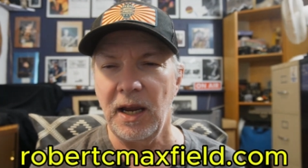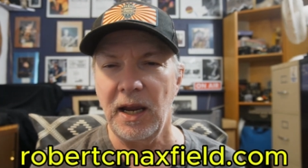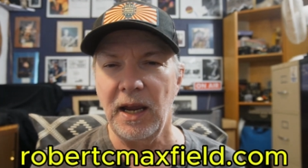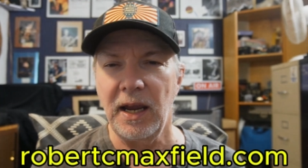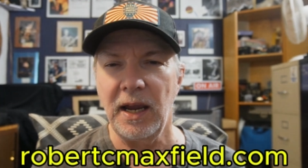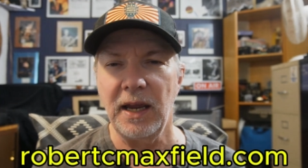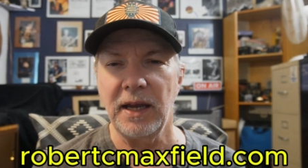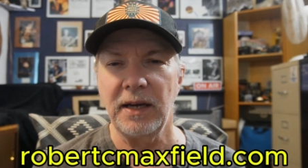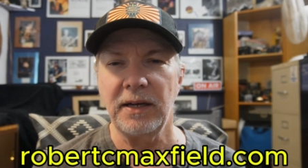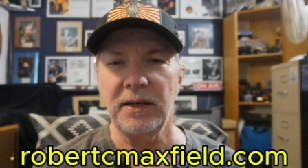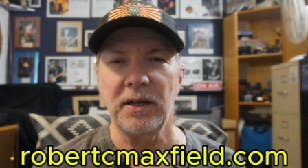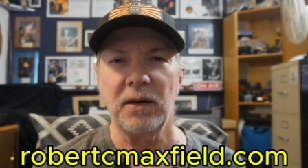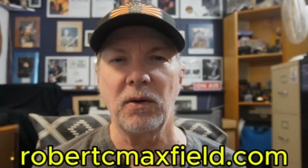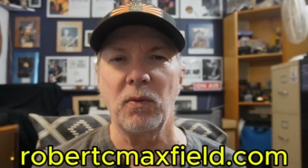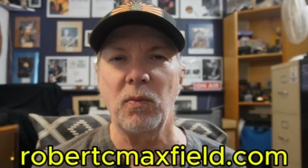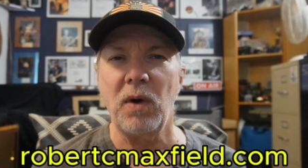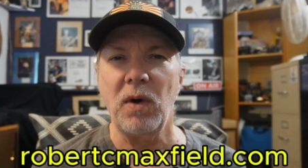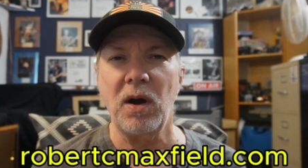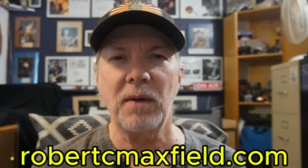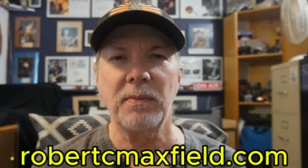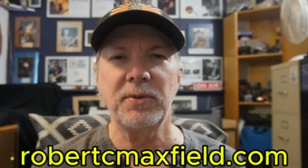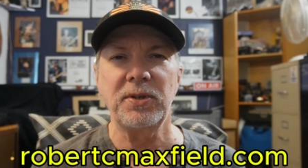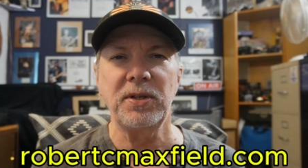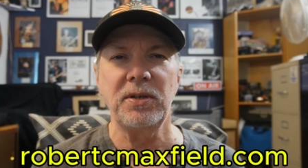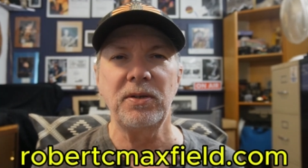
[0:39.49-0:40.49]
And
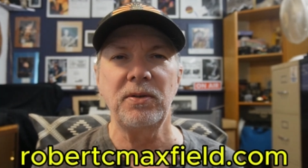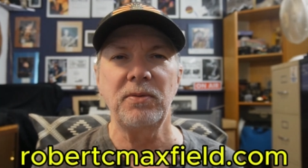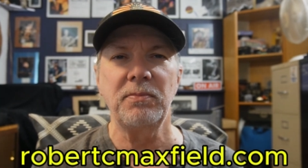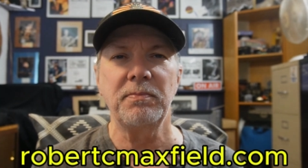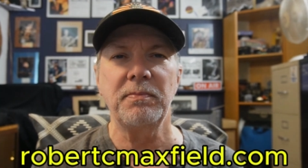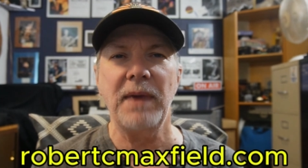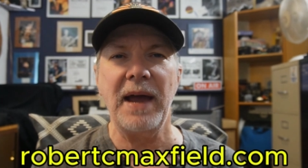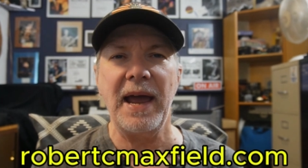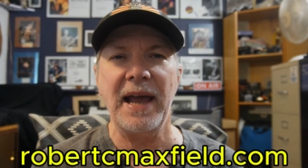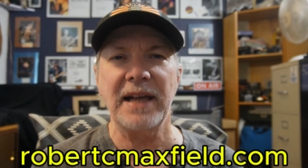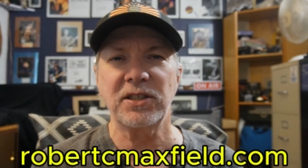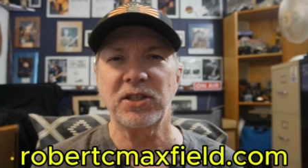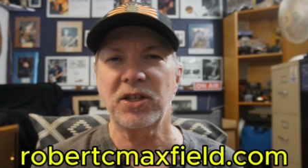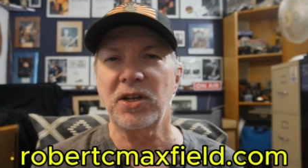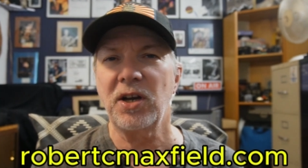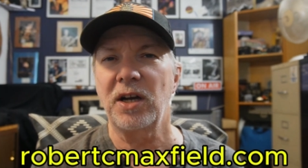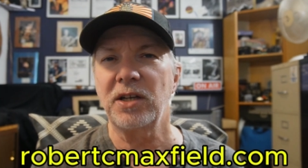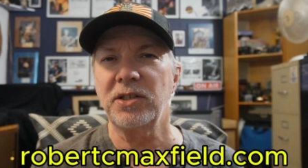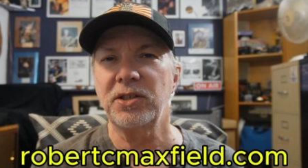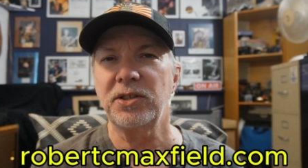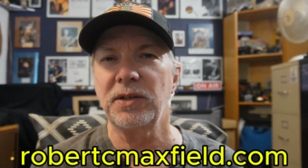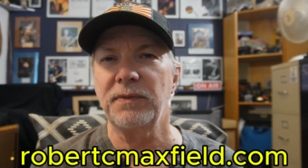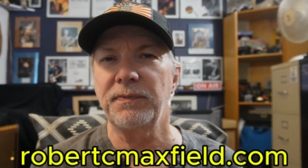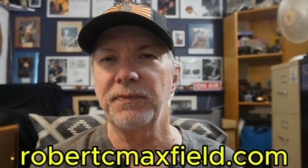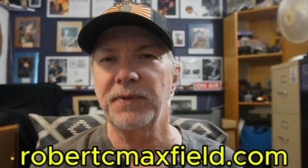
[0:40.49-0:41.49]
welcome to Max
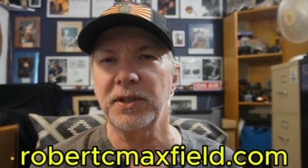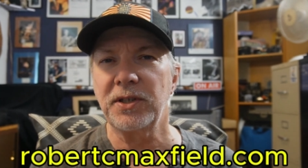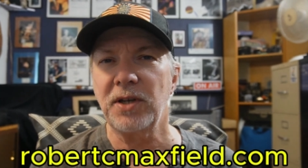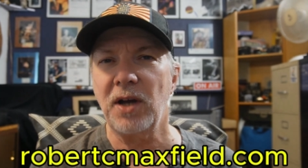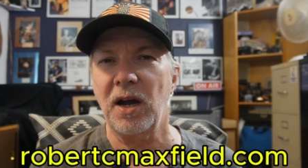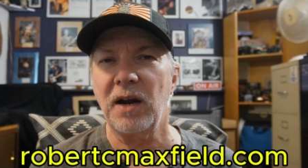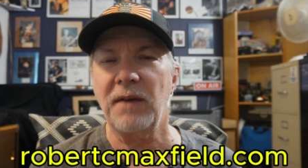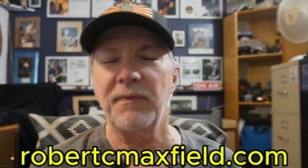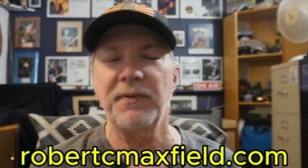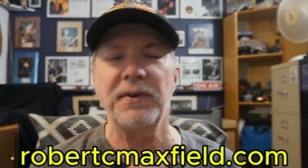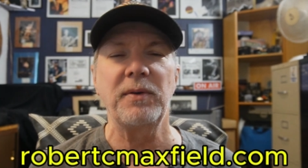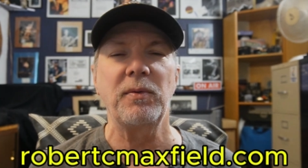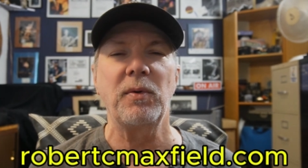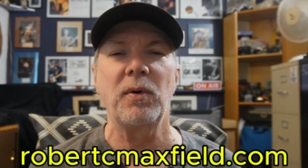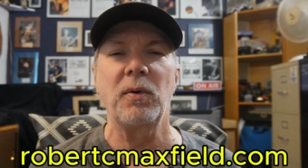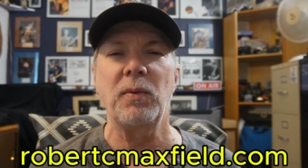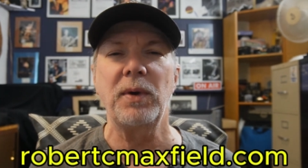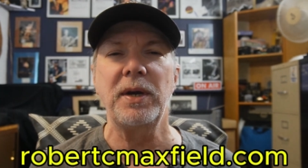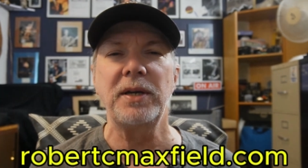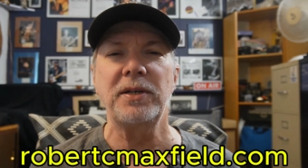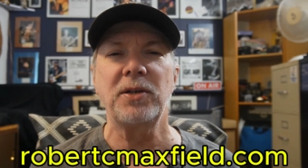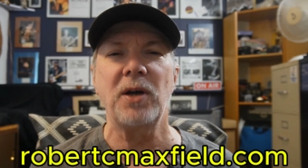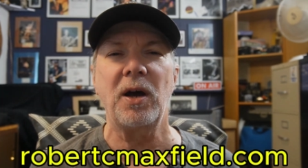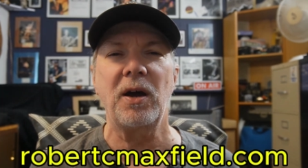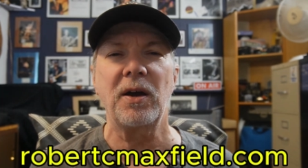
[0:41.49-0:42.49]
Concert Photography, where
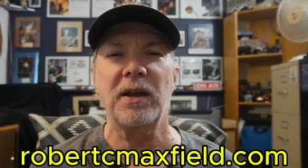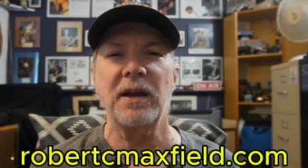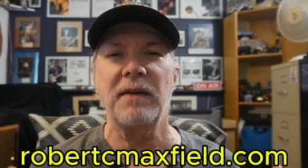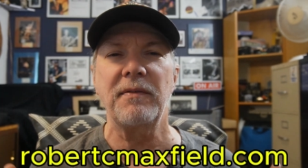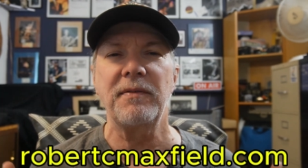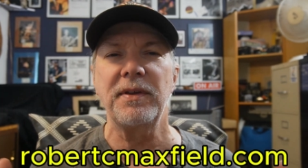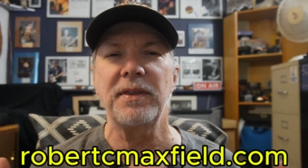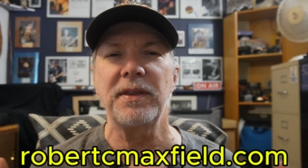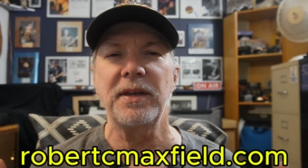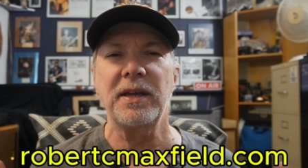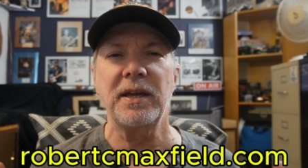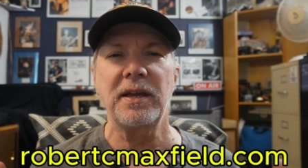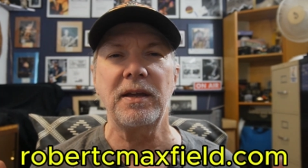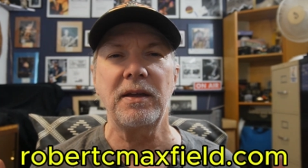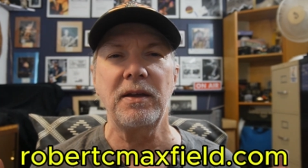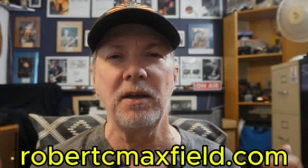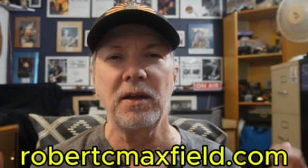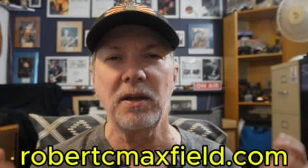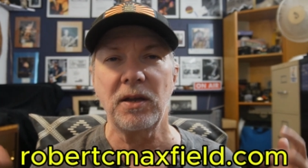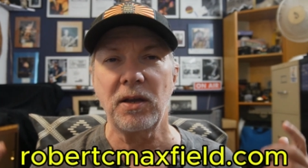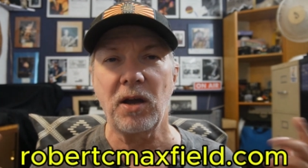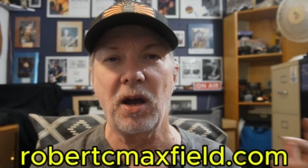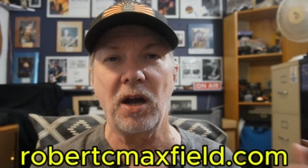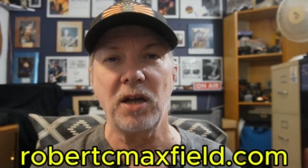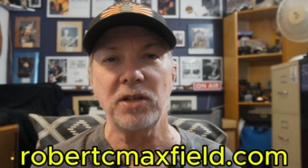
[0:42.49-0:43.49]
we talk everything
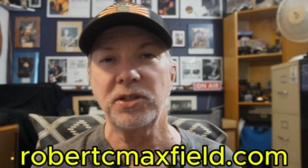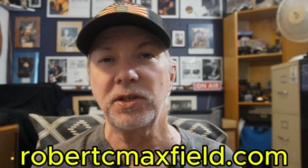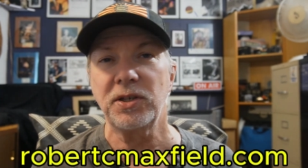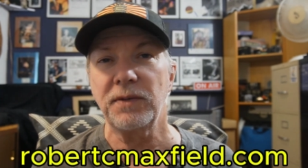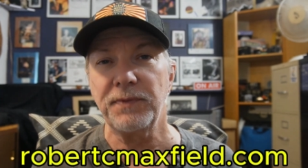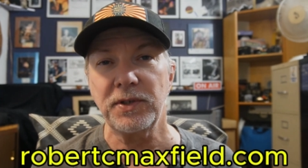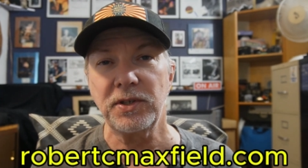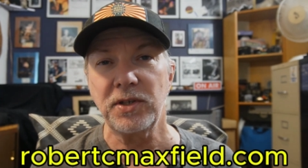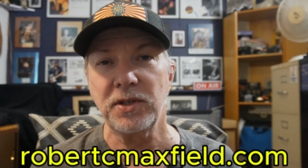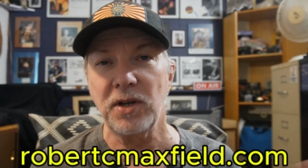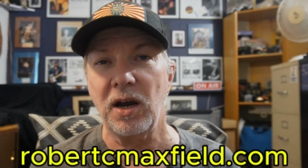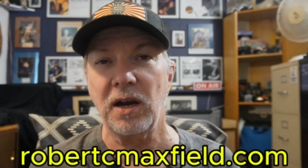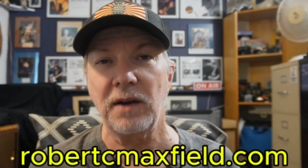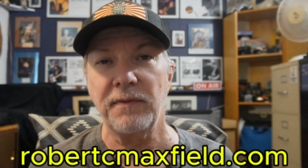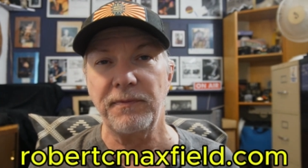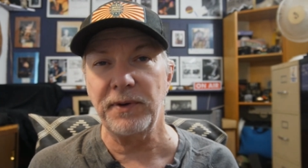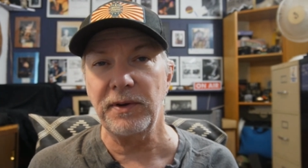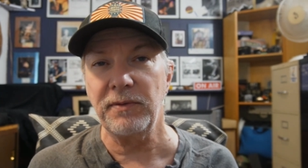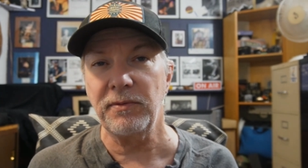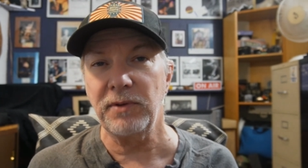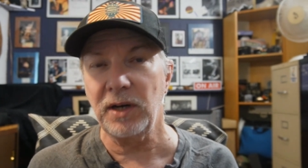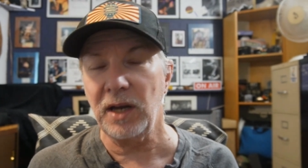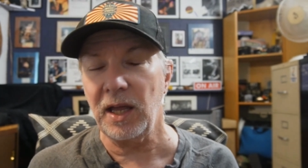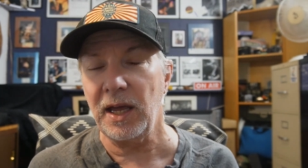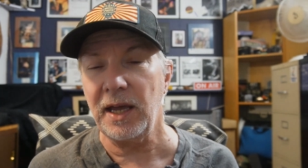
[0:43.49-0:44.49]
concert
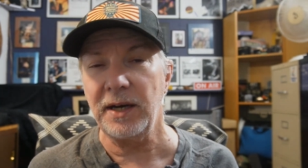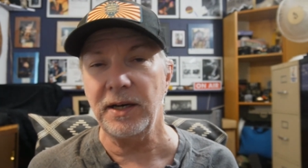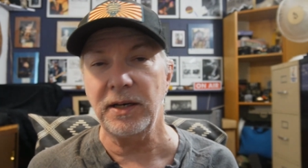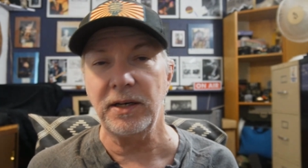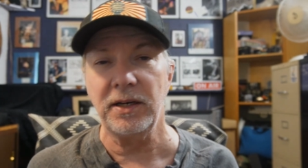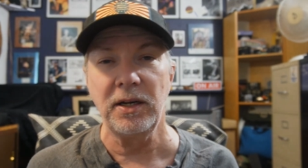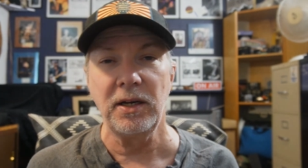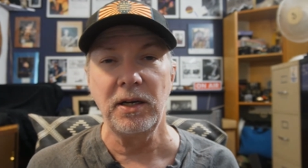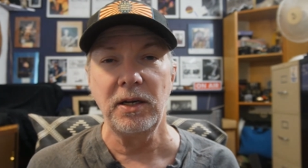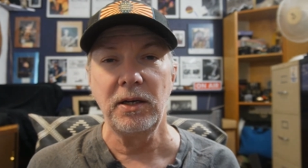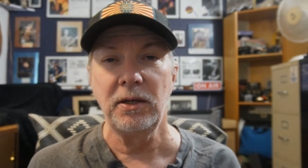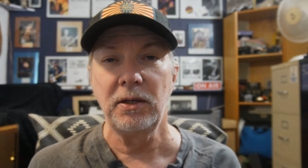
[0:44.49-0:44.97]
photography related.